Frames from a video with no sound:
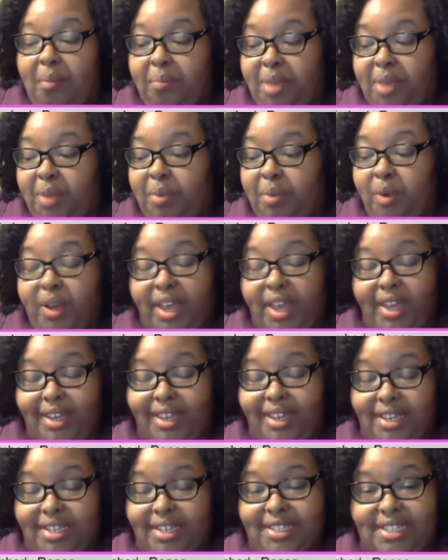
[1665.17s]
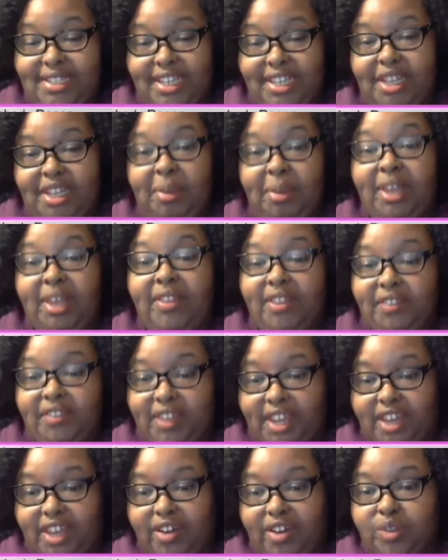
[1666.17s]
people can get to see them in the
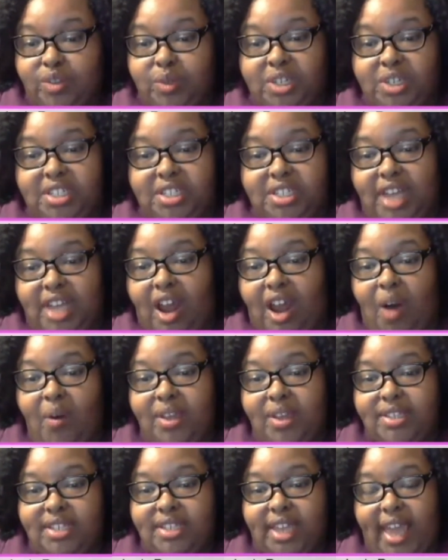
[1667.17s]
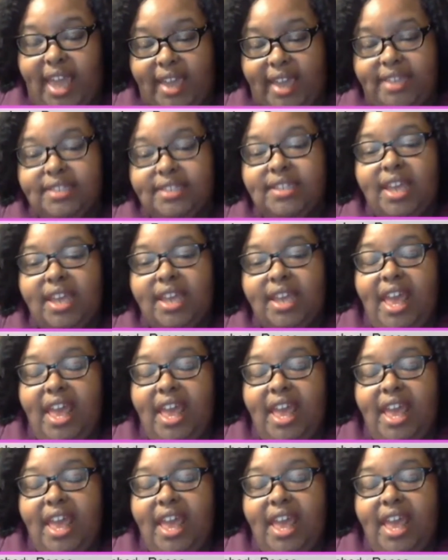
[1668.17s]
theaters, which is not always the case.